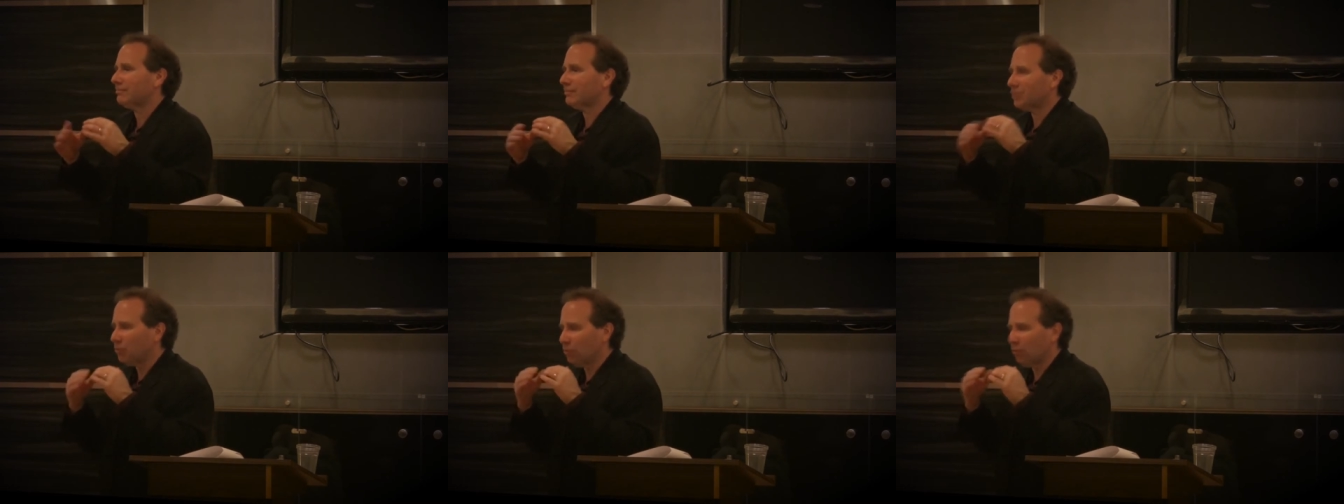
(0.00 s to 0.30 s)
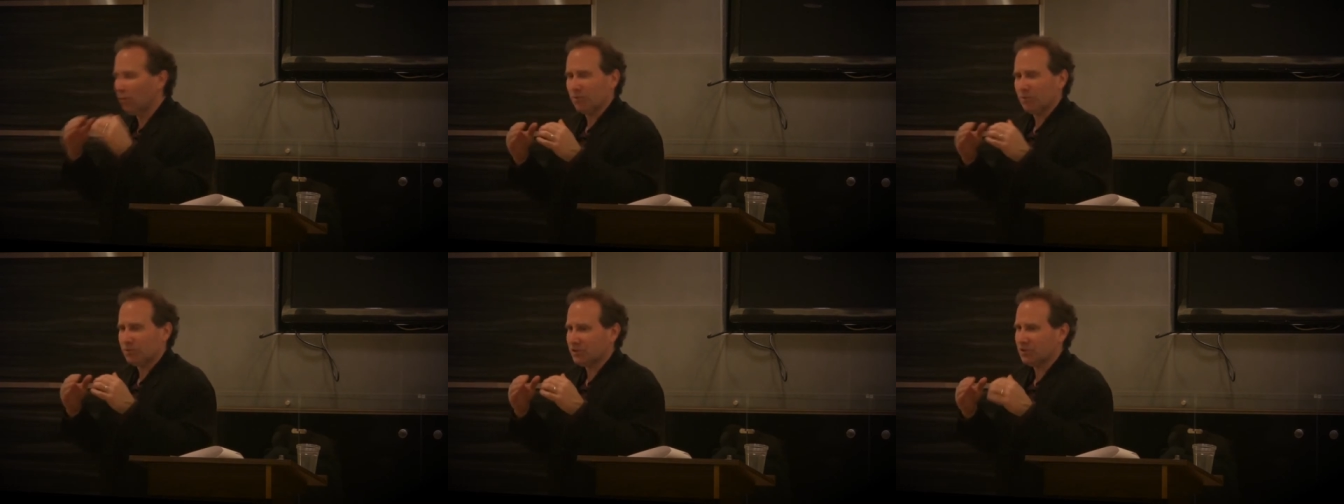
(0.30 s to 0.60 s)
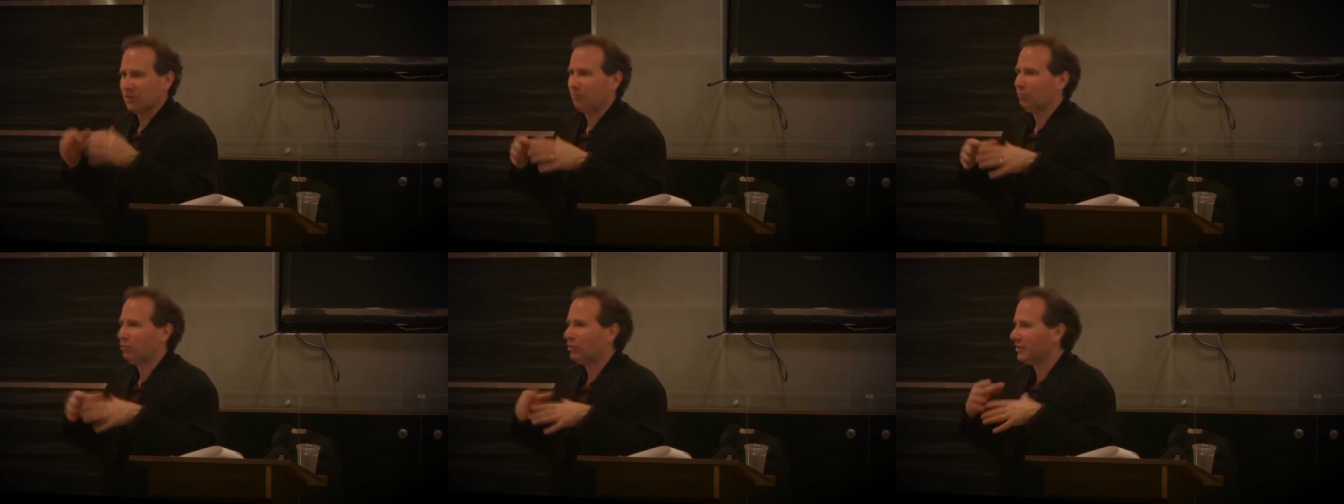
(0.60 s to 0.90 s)
you work with
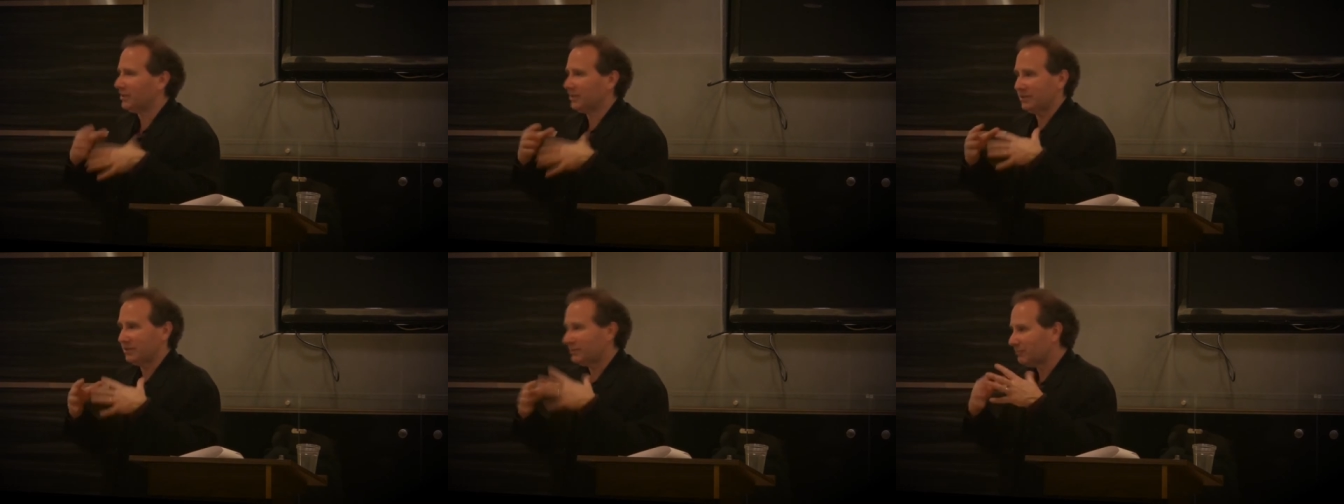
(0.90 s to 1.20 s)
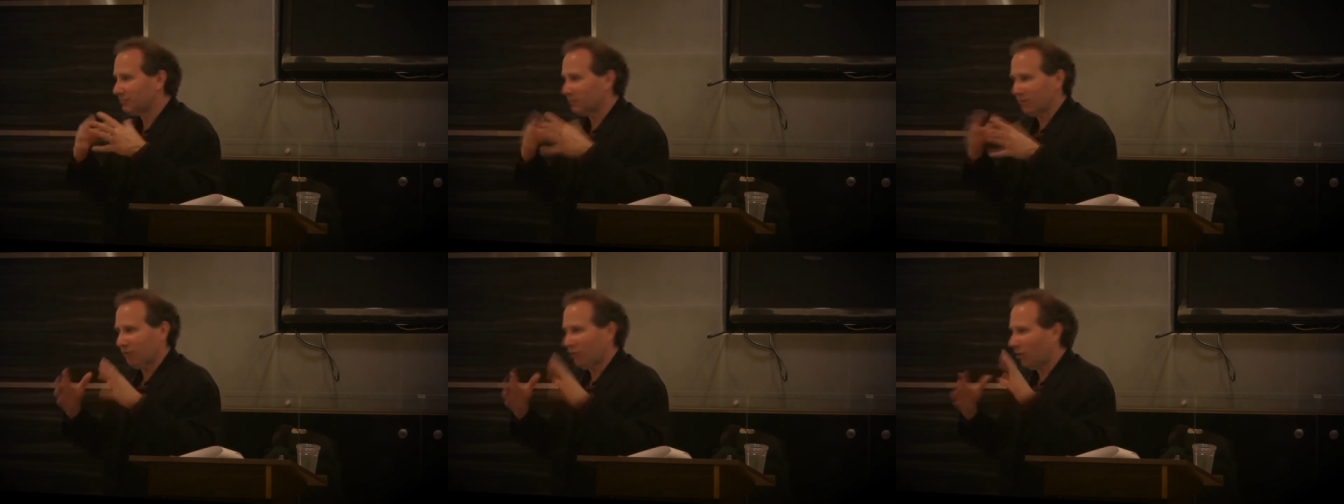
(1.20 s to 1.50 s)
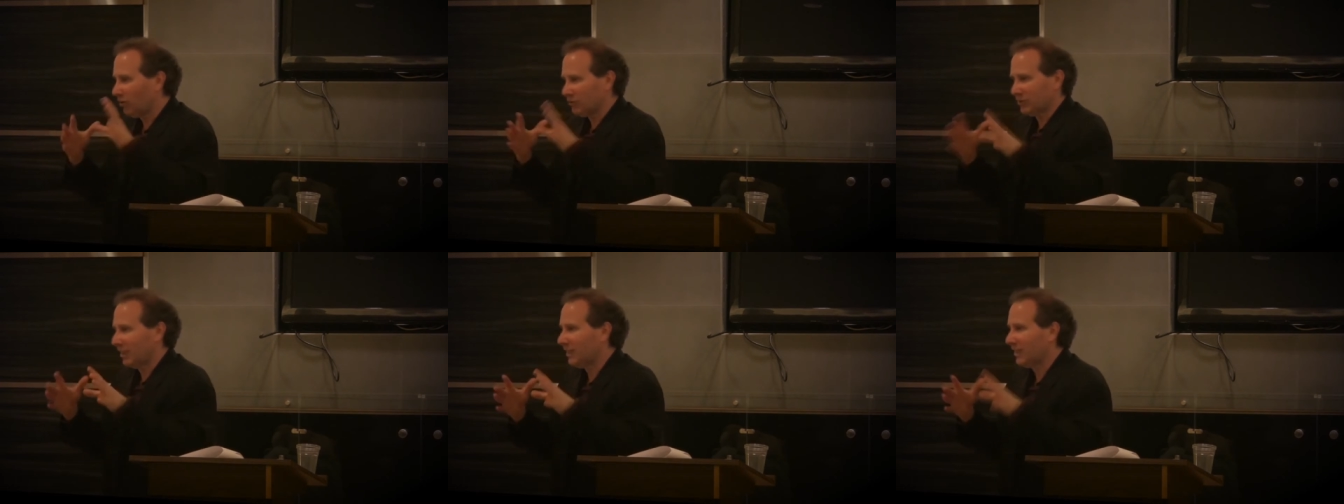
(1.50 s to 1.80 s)
someone, and we've
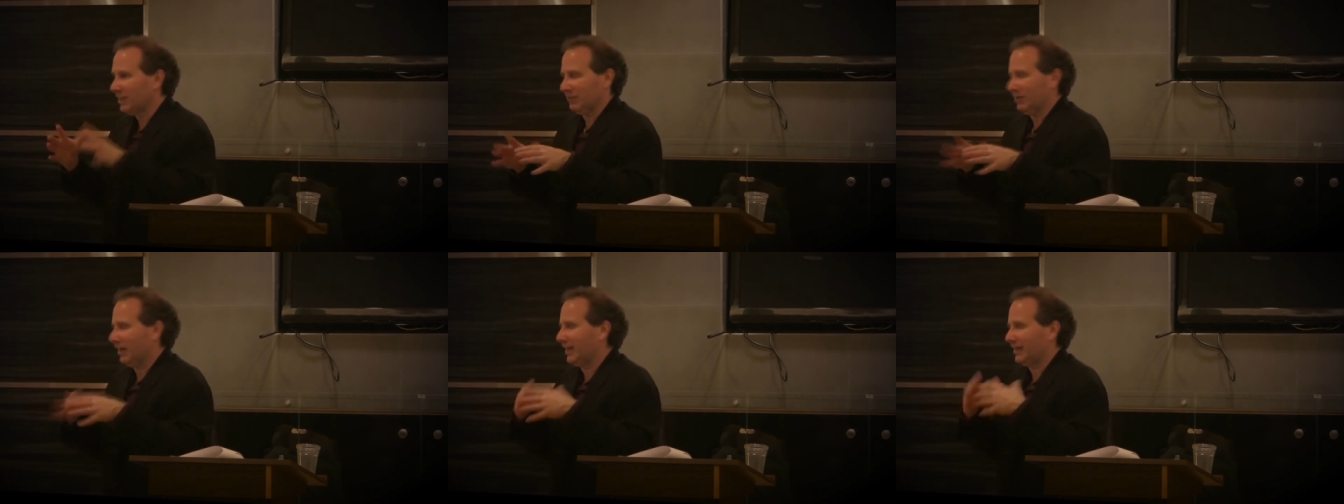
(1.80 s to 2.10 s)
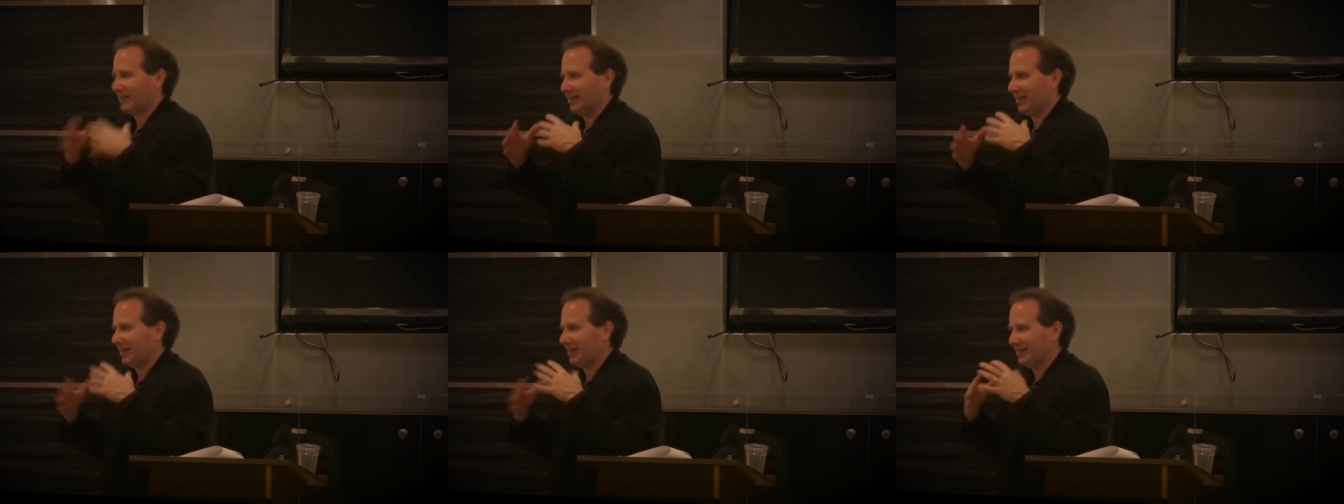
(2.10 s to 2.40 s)
all done it, right? And